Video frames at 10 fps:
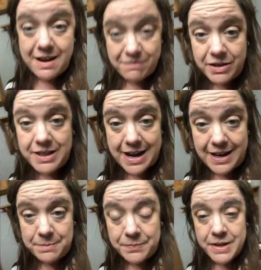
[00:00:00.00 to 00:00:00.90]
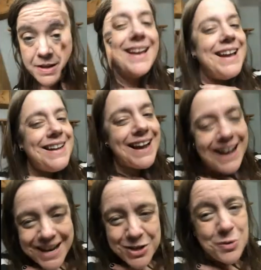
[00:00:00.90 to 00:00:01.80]
every day. And
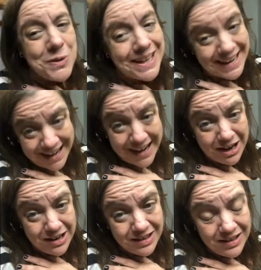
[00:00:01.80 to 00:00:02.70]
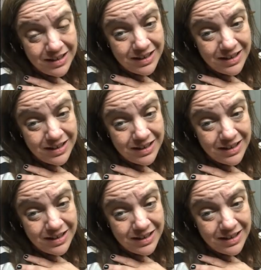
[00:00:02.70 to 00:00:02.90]
I don't care